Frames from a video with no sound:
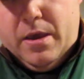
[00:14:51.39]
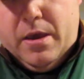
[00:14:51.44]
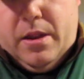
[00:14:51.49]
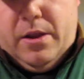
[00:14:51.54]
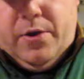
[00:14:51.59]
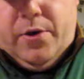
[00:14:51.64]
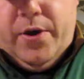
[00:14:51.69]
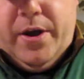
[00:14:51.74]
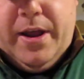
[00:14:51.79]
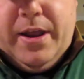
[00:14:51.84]

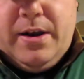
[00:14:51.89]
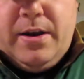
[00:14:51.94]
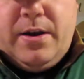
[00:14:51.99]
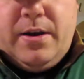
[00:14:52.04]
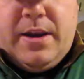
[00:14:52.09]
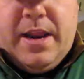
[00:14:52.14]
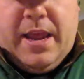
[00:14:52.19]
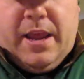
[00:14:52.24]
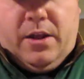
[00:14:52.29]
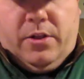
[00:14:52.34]
Now go ahead
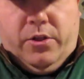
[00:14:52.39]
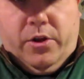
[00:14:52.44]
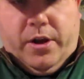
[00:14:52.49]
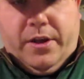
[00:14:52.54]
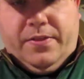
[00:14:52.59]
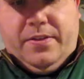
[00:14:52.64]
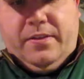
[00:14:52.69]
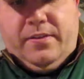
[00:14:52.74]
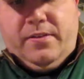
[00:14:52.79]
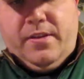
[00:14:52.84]
and take a
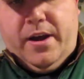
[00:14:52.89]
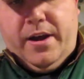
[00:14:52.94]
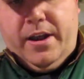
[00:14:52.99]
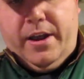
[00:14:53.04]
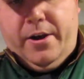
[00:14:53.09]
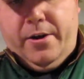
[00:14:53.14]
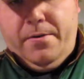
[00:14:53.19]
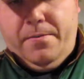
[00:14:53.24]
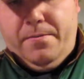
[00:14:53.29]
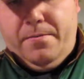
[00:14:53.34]
look at this knot
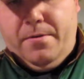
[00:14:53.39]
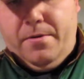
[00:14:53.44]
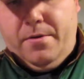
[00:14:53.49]
here.